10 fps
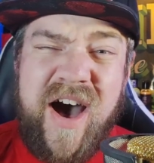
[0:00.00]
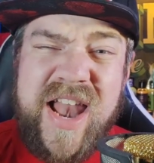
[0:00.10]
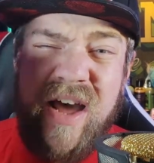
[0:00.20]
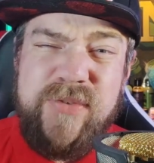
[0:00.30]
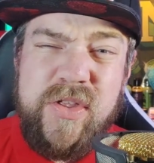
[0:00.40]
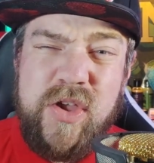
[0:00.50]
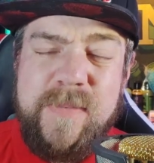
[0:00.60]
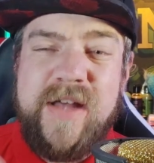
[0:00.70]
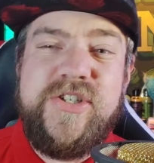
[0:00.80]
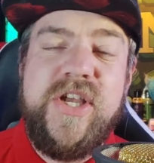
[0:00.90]
I love you
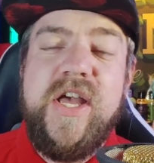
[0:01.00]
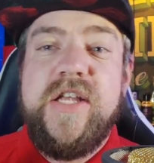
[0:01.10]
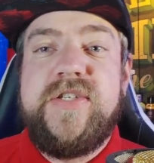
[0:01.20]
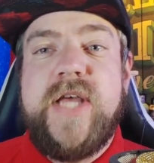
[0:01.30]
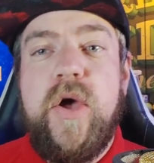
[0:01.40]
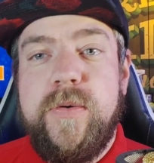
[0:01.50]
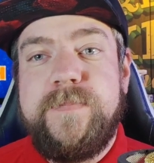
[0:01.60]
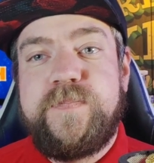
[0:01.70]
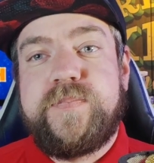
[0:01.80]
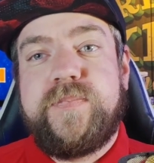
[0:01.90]
too much. So
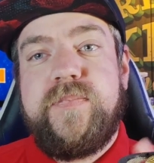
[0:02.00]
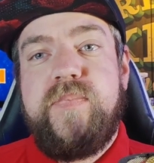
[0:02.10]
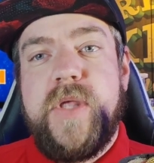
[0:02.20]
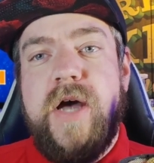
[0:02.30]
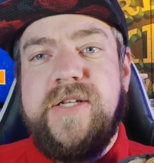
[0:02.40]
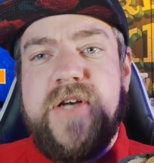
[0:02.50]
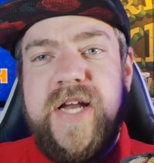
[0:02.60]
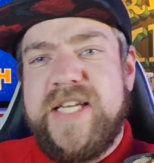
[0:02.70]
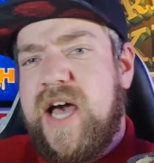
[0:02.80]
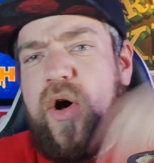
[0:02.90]
I
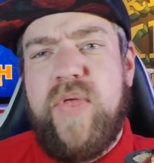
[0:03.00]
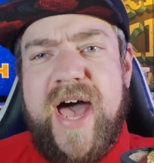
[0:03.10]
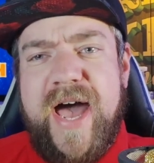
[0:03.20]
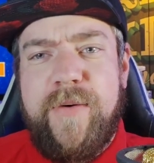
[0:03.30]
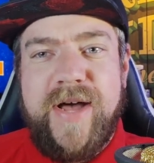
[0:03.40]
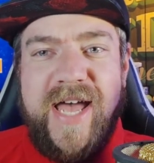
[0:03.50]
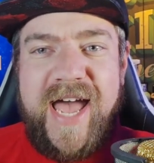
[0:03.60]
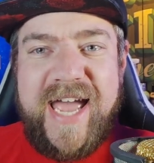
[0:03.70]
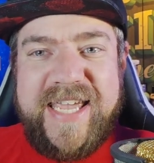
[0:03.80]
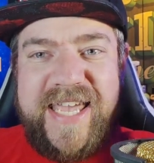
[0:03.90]
decided to cut all that out
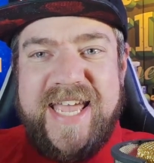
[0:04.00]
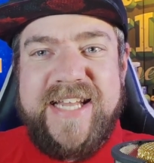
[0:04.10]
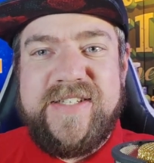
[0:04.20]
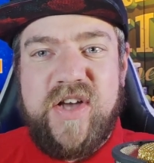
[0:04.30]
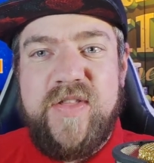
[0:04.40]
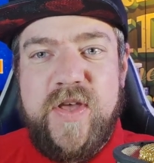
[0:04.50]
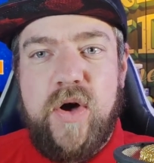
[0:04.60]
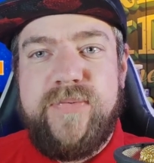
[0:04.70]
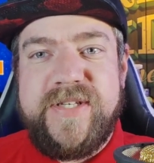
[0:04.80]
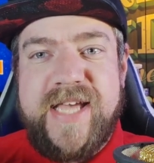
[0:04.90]
and get inside
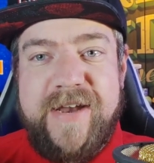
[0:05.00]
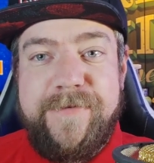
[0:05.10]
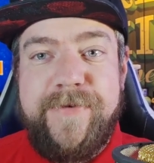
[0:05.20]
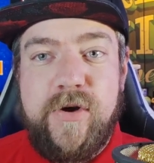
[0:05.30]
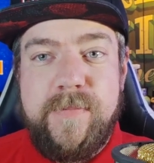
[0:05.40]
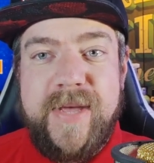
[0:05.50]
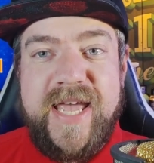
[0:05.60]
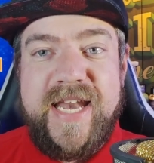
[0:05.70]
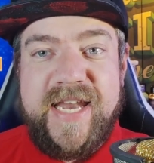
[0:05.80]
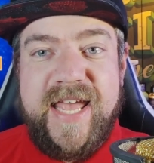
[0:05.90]
the office and film
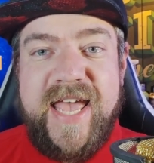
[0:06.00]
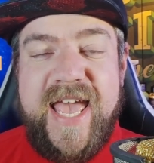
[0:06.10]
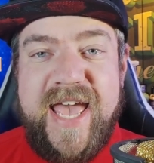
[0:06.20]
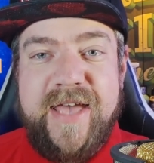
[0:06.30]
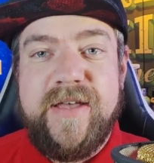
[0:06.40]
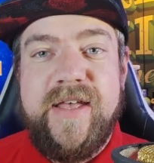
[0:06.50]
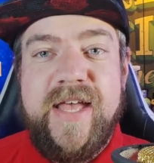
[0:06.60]
in here.